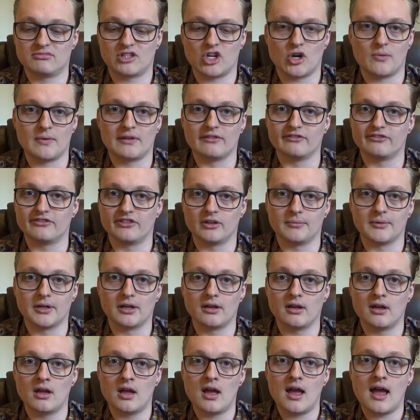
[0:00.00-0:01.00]
coming from
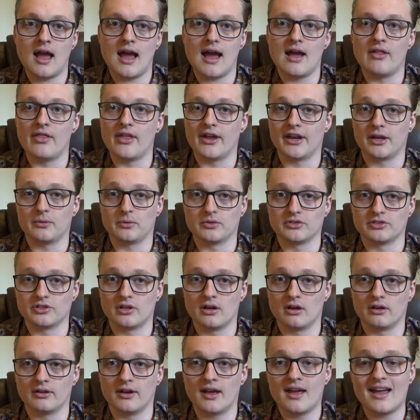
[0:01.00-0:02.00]
it, and then it was
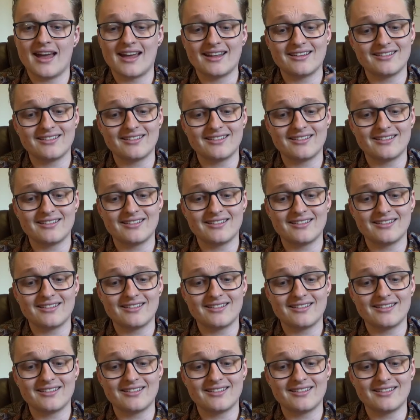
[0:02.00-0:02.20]
gone.